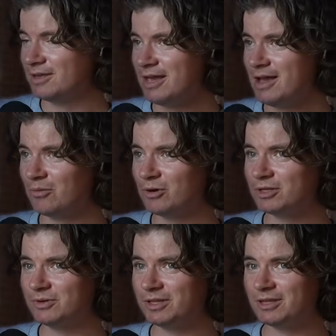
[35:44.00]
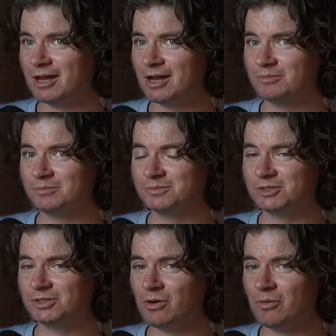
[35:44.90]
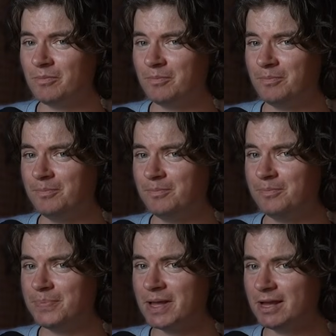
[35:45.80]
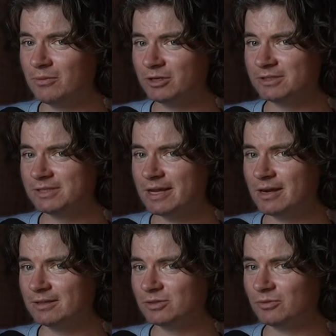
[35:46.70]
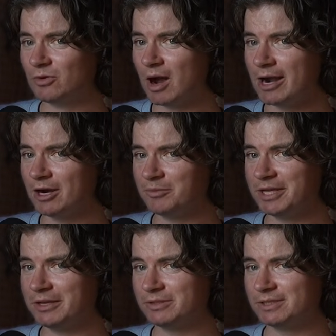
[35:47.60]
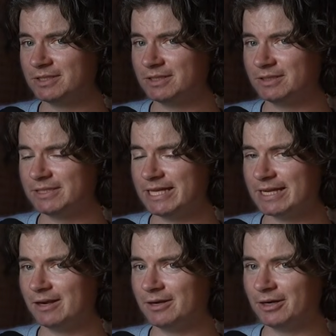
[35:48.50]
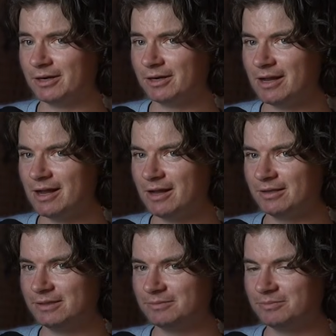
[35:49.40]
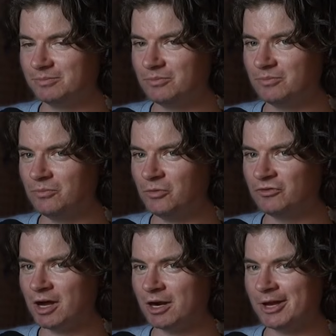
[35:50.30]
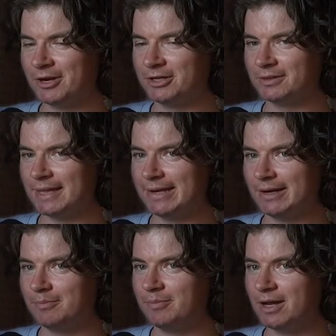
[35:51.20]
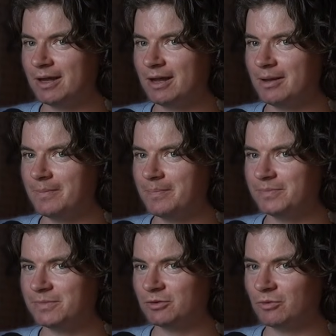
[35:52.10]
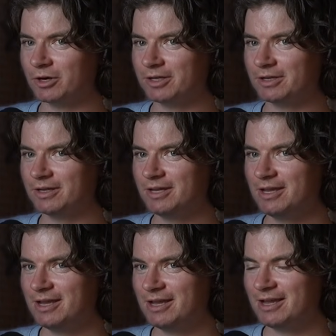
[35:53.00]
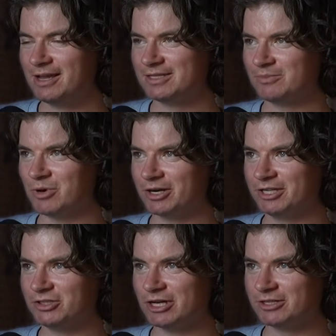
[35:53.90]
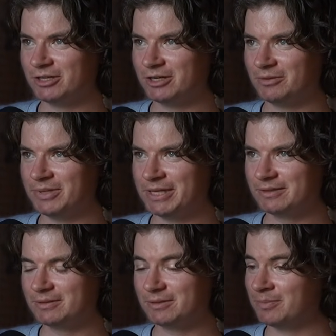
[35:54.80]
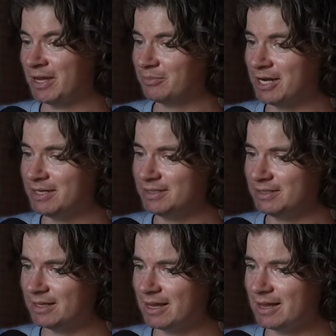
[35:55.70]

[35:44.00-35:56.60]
Yeah, I worked with so Ben Edwards there is the one who hired me. He was the tech editor. He moved on about a year later, but to work as a marketing director at a big bike brand.